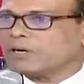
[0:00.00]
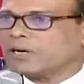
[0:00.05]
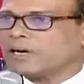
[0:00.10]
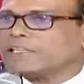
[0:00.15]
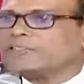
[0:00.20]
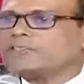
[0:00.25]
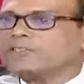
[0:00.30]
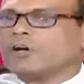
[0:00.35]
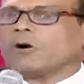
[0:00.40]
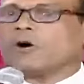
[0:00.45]

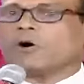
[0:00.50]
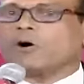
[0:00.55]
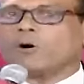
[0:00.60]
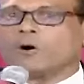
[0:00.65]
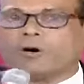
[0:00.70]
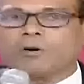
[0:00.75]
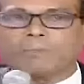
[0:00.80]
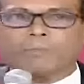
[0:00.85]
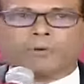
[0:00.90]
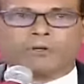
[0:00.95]
It's your
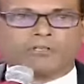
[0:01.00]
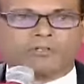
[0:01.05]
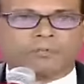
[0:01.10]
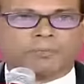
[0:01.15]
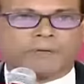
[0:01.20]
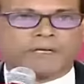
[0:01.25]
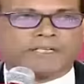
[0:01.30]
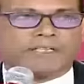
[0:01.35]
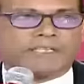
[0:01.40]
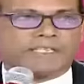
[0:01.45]
own
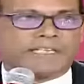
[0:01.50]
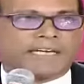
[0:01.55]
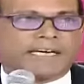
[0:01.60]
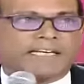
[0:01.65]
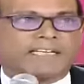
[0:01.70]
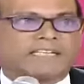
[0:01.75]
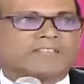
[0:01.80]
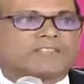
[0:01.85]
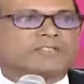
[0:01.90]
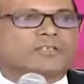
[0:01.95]
prosperity
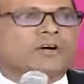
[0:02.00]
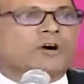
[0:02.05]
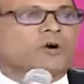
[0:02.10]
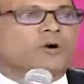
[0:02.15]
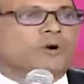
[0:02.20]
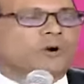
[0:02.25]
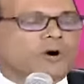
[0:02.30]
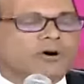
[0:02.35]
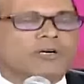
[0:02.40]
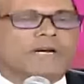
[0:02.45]
and it's
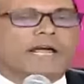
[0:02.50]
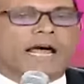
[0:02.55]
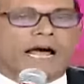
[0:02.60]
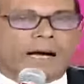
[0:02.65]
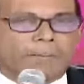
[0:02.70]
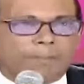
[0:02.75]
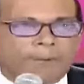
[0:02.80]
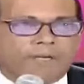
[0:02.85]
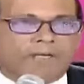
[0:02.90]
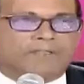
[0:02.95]
your own
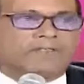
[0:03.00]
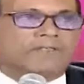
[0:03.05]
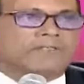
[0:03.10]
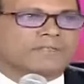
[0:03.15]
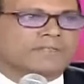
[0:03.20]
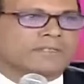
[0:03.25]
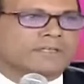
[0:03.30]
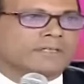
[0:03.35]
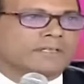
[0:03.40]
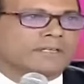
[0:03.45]

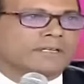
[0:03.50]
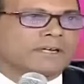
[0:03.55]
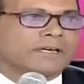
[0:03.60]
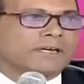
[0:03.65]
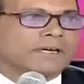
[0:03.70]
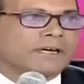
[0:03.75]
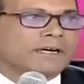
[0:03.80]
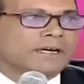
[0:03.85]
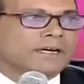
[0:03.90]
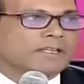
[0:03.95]
happiness.
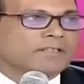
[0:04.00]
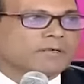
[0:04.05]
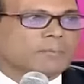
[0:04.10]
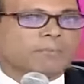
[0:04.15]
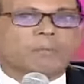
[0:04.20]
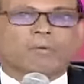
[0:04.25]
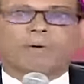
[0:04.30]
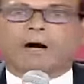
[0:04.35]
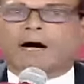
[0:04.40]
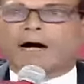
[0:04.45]

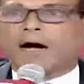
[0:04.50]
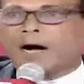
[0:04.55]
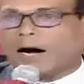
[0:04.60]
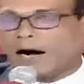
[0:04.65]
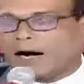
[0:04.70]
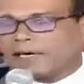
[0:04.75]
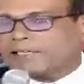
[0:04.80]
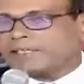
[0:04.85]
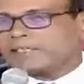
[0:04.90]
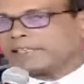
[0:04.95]
So
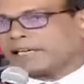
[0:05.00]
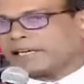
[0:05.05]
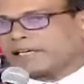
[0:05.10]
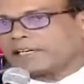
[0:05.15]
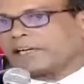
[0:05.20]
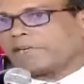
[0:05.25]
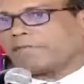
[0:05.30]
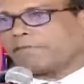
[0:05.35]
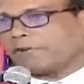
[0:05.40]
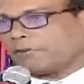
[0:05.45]
I
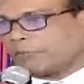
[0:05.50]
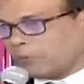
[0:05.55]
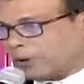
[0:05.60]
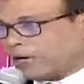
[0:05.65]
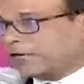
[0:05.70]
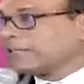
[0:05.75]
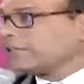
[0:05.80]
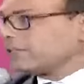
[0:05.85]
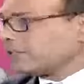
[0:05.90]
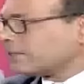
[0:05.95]
think if you,
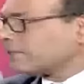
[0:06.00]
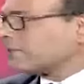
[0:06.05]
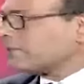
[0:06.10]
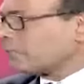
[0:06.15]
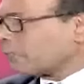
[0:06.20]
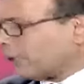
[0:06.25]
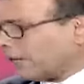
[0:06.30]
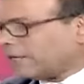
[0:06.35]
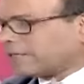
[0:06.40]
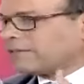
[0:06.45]
when
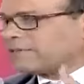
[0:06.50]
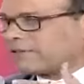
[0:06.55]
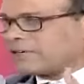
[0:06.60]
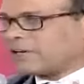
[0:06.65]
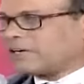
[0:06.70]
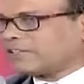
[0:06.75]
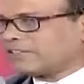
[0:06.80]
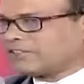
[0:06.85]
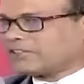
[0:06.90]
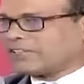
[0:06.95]

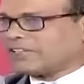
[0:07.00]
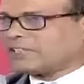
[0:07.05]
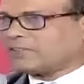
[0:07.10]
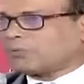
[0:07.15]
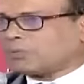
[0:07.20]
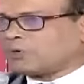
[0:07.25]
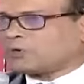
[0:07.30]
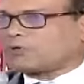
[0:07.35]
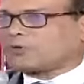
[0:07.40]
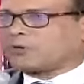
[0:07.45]

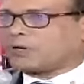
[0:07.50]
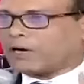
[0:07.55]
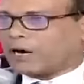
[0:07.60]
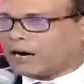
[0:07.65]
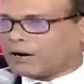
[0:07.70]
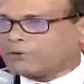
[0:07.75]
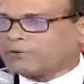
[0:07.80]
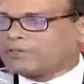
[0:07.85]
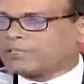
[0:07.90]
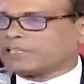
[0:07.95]
countries want to
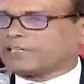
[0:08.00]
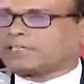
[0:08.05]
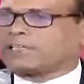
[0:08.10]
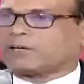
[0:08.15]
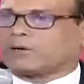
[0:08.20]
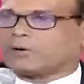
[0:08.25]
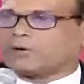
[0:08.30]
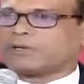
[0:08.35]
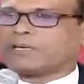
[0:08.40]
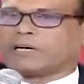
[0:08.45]
counter
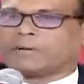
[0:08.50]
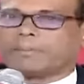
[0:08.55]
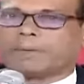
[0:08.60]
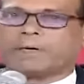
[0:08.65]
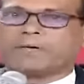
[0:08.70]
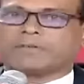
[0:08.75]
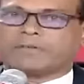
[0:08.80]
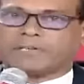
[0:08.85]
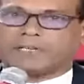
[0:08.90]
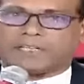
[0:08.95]
the Road and
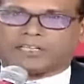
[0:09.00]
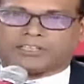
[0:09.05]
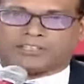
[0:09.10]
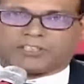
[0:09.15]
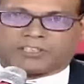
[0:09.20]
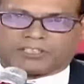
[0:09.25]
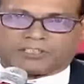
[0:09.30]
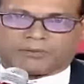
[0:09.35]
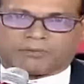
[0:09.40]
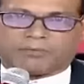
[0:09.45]
Belt
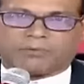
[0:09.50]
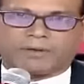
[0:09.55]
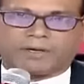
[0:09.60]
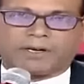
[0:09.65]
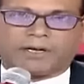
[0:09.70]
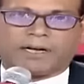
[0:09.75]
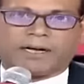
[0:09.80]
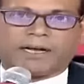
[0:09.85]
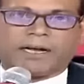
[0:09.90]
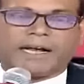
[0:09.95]
initiative,
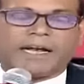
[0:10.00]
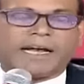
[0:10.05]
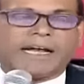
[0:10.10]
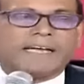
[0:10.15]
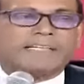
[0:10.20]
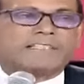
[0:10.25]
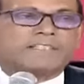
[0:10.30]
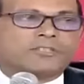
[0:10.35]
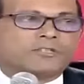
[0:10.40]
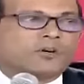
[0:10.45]

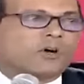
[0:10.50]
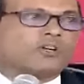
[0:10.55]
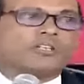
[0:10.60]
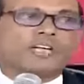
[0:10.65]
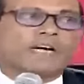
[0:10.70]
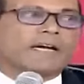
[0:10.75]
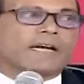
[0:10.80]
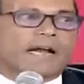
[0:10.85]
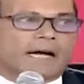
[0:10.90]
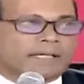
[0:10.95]
it's
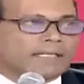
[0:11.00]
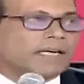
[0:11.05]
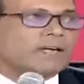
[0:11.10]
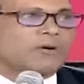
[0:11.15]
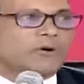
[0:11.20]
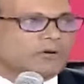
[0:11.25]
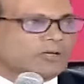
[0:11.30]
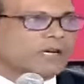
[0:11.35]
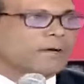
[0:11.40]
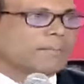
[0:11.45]
not another
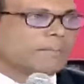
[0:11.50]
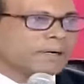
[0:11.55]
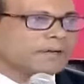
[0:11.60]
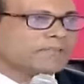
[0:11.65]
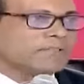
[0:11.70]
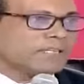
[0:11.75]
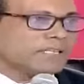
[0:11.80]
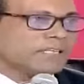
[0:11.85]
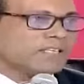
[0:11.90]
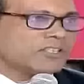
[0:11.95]
Road and
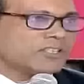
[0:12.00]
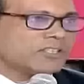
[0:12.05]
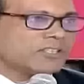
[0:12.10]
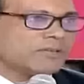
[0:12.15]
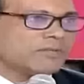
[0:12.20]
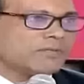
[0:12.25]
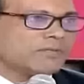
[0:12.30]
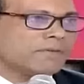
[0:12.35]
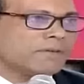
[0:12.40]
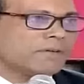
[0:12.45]
Belt initiative.